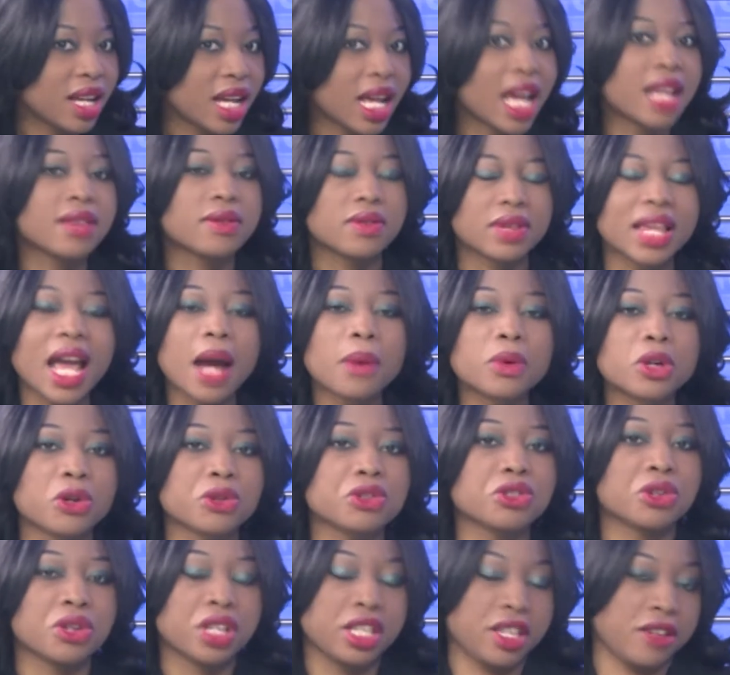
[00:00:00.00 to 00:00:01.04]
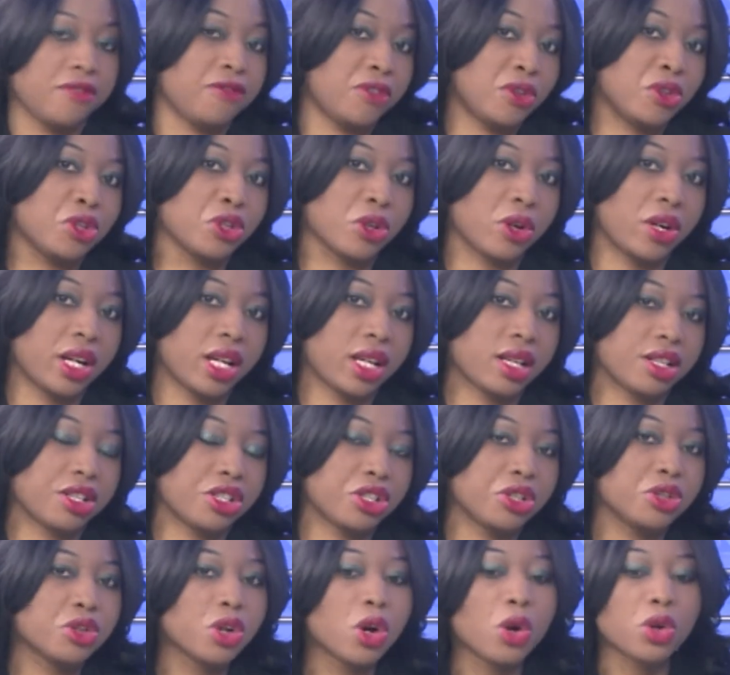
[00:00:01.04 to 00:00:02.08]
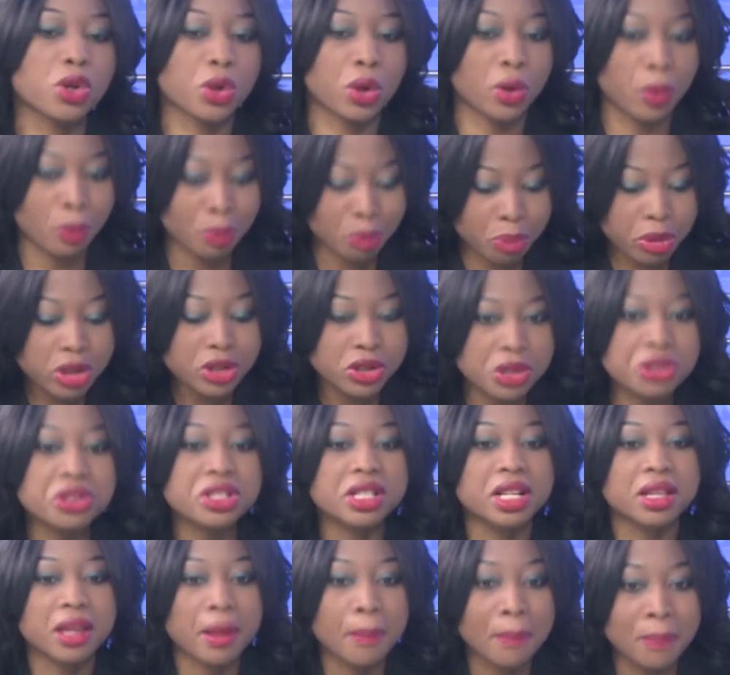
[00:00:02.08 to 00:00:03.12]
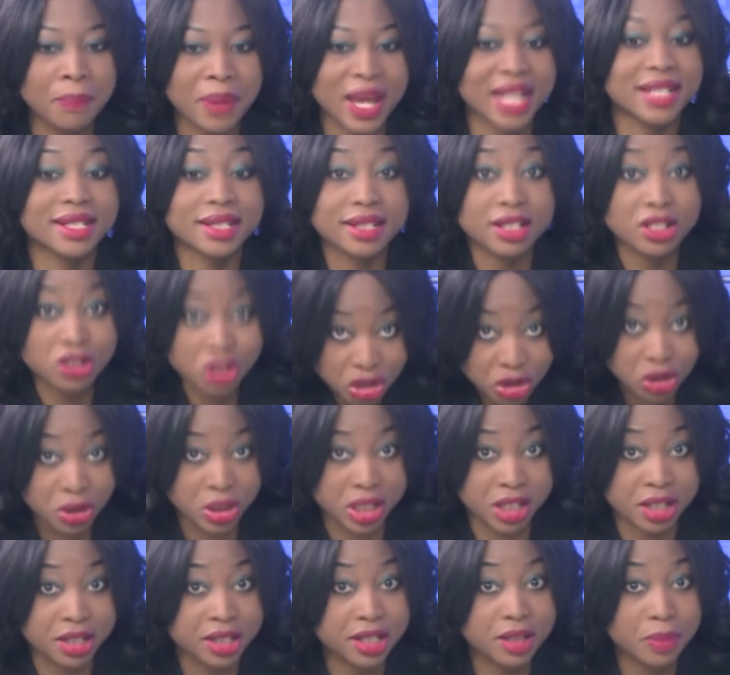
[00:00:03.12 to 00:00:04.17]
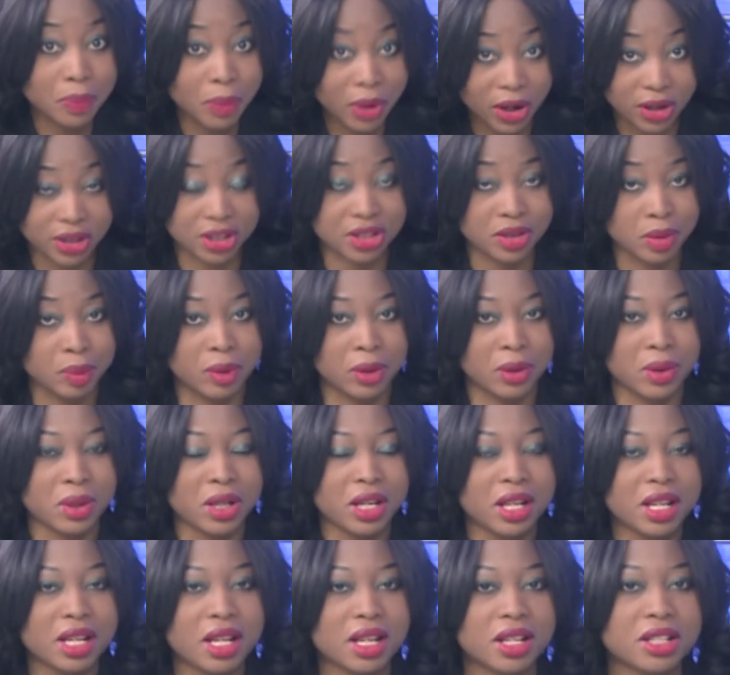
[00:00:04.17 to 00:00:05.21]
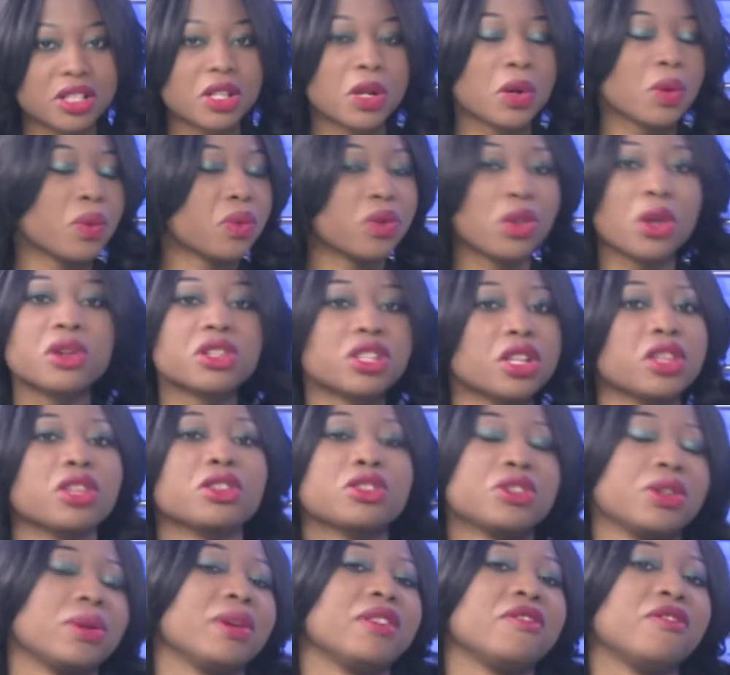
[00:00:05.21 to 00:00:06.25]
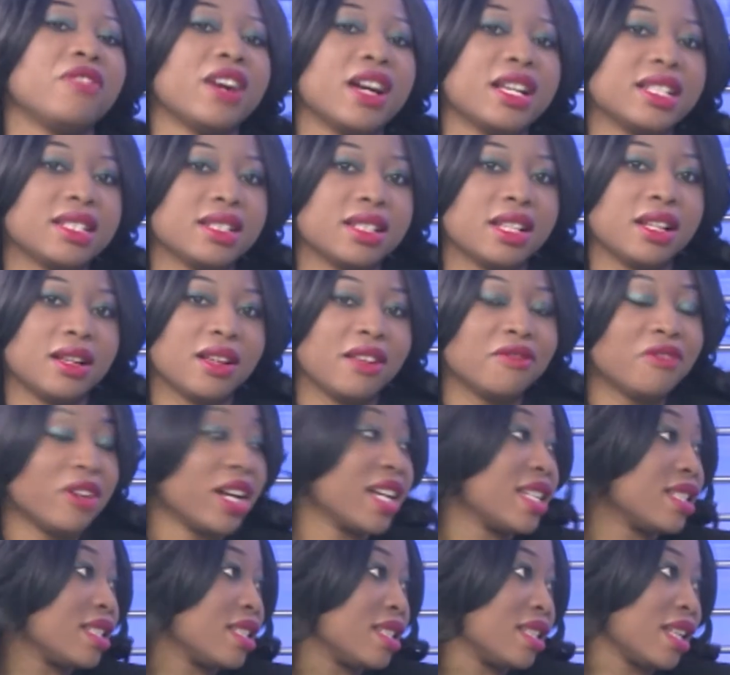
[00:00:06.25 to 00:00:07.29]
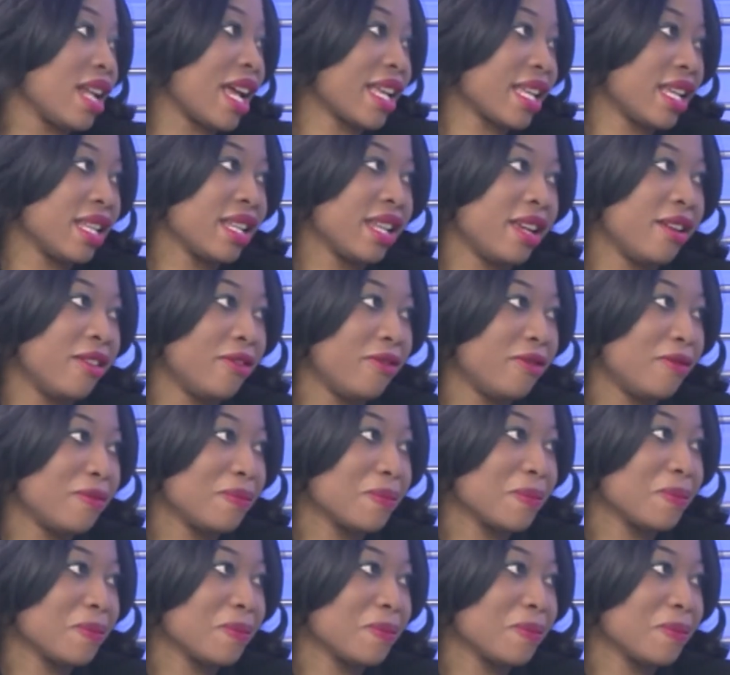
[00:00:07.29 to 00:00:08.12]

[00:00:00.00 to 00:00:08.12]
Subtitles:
And that would also give you joy, because you know you're producing the best students possible. So those are the two advices that I can give.